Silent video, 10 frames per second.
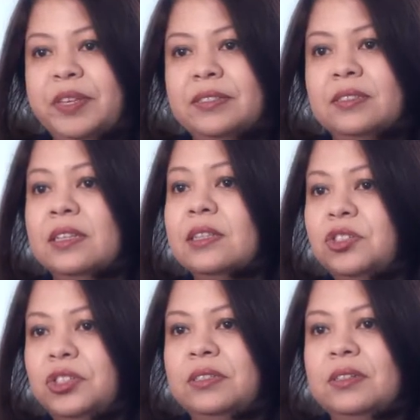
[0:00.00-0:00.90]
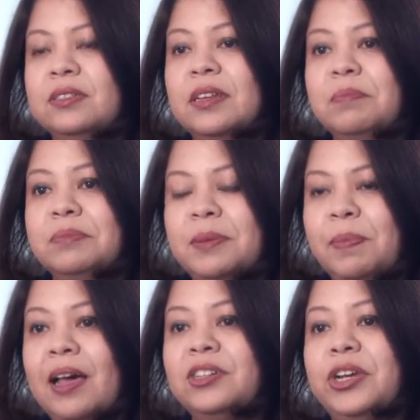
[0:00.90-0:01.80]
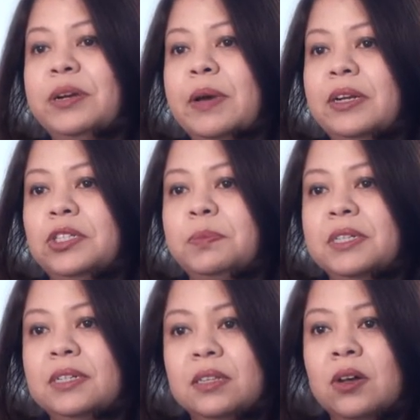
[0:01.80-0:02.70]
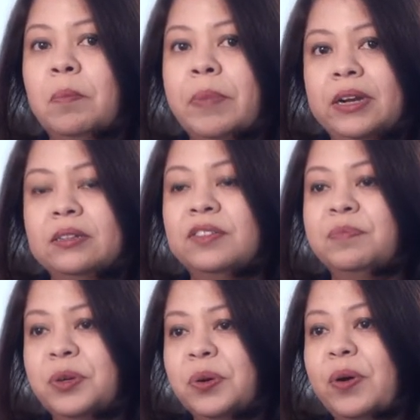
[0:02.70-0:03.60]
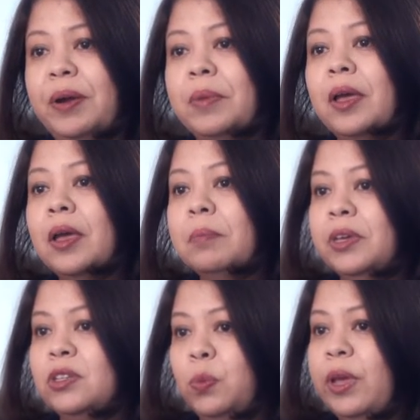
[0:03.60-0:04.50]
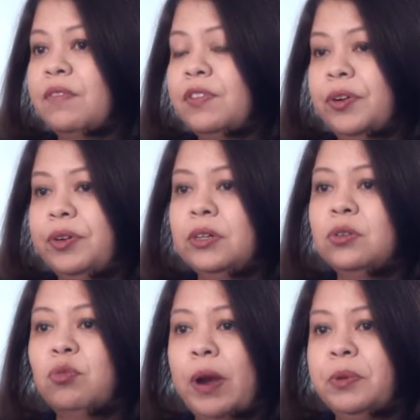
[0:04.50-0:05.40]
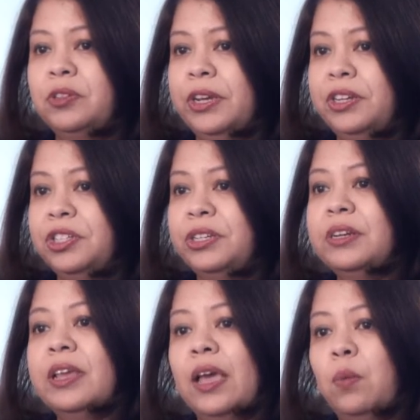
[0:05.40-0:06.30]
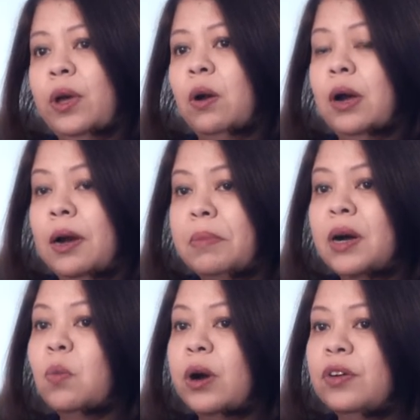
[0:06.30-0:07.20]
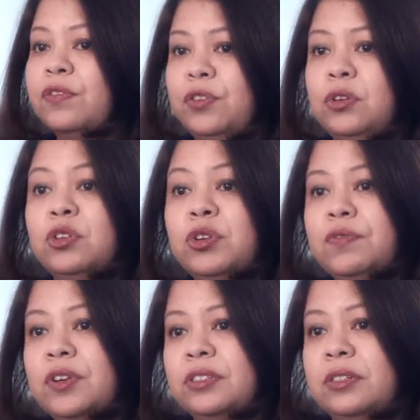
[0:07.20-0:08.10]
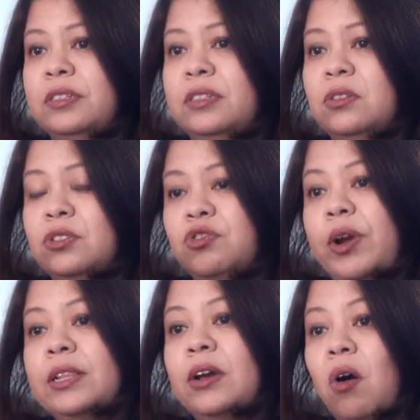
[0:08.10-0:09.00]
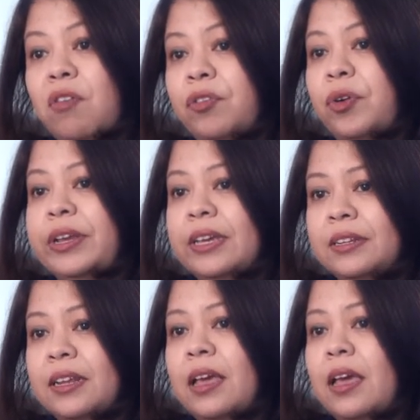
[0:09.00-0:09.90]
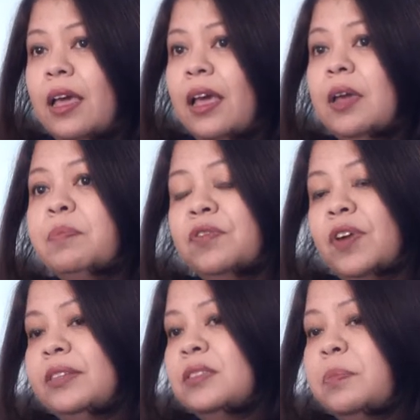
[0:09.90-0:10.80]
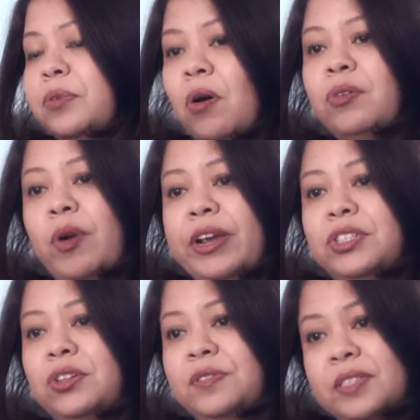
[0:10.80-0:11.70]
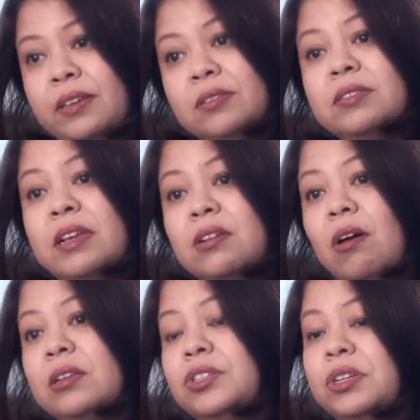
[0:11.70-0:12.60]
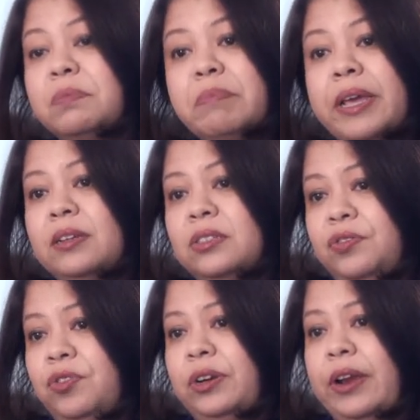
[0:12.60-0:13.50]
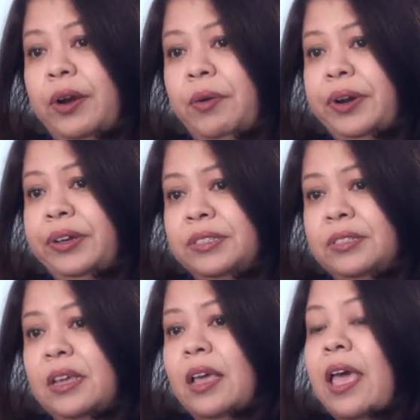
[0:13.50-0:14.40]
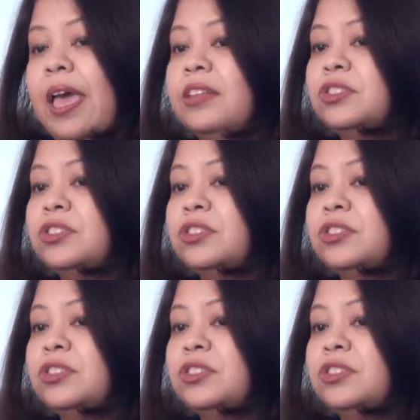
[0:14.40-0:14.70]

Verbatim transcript: Business in Logistics and Supply Chain Management is a competitive program because we have a very good reputation and we are among one of few universities in Australia offering it. It provides a broad range of skills and knowledge in many different areas, and